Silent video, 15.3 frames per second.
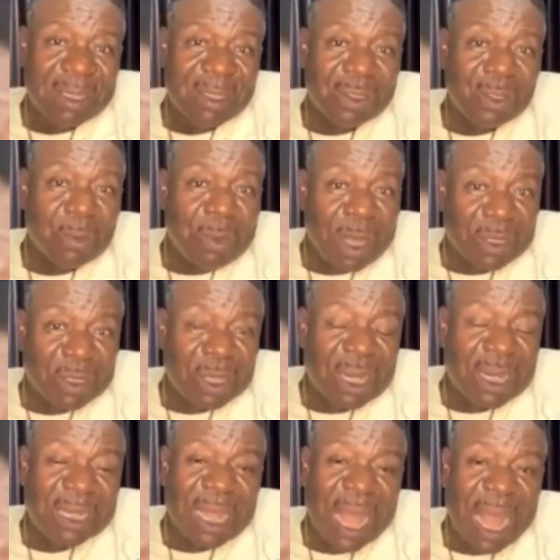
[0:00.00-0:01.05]
to make sure
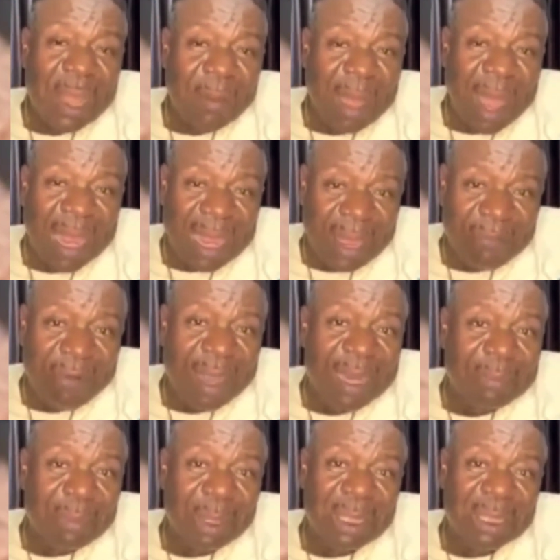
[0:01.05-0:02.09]
that I gave her the
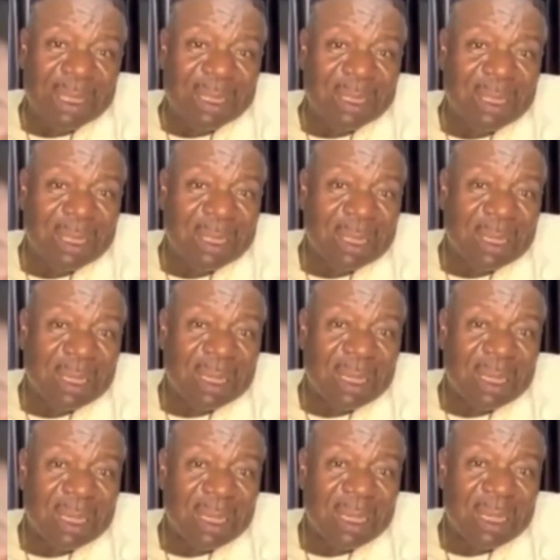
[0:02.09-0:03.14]
money.
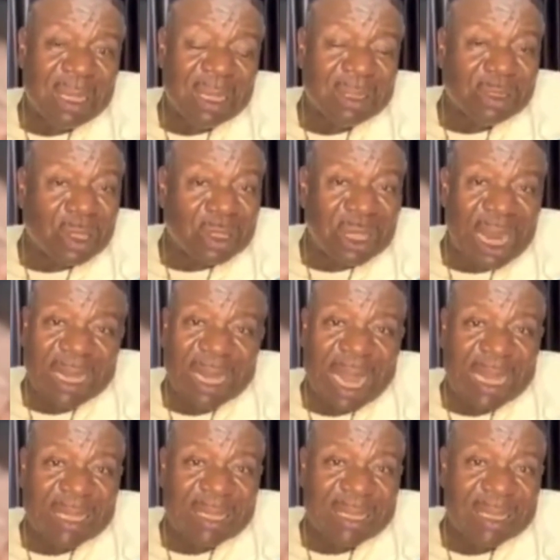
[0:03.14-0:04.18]
Just like that.